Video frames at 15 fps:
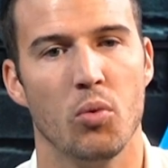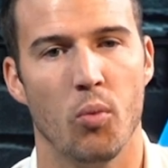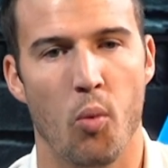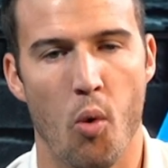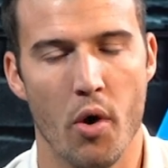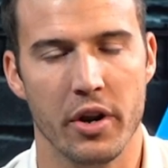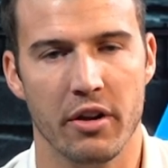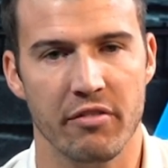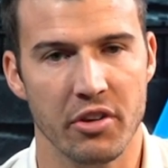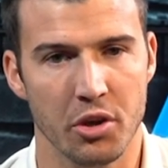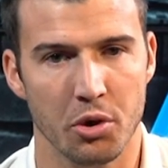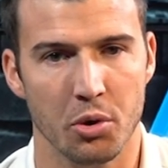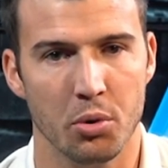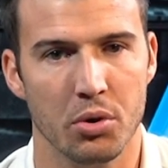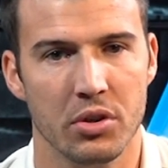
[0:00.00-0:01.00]
one of
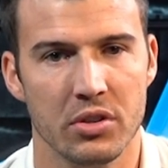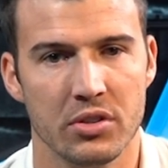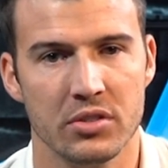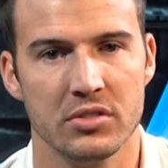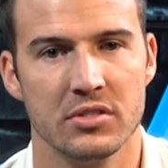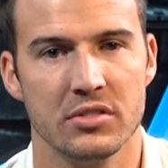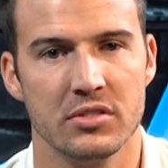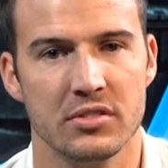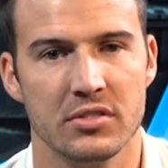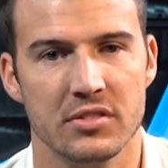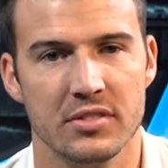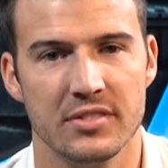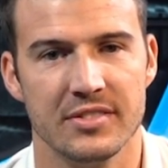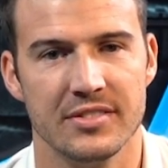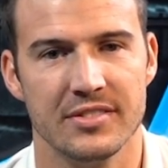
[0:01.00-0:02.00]
you
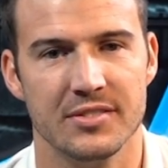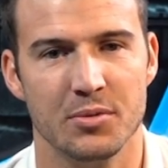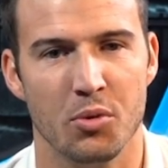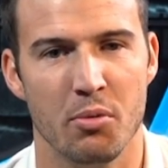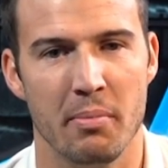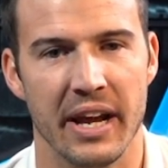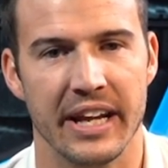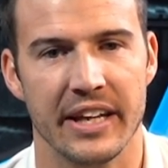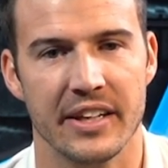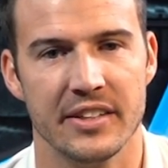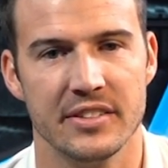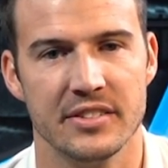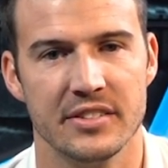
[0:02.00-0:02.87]
will make it.